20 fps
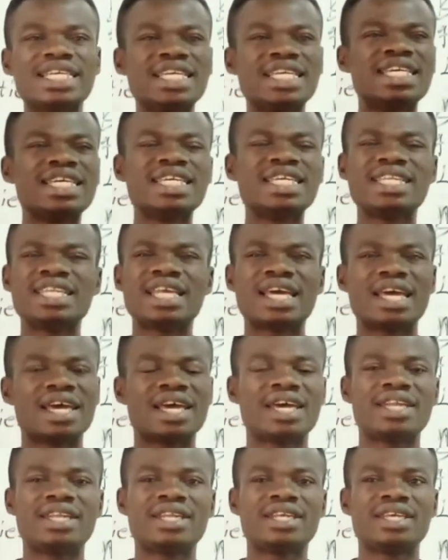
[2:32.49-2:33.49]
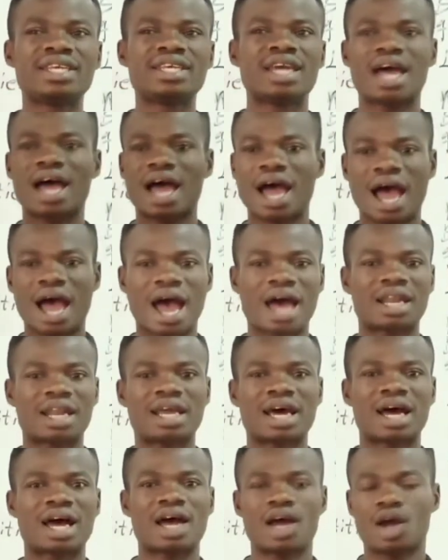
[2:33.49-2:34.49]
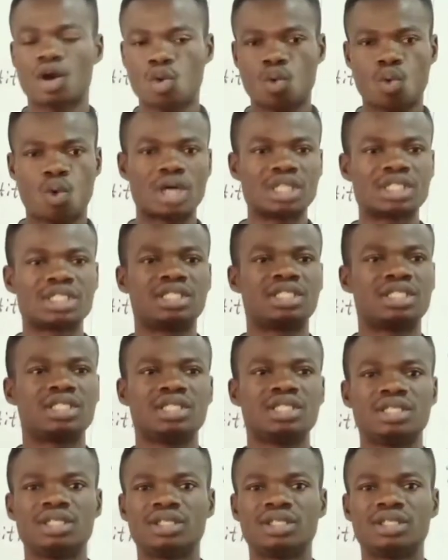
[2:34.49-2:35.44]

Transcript: in any other quantity.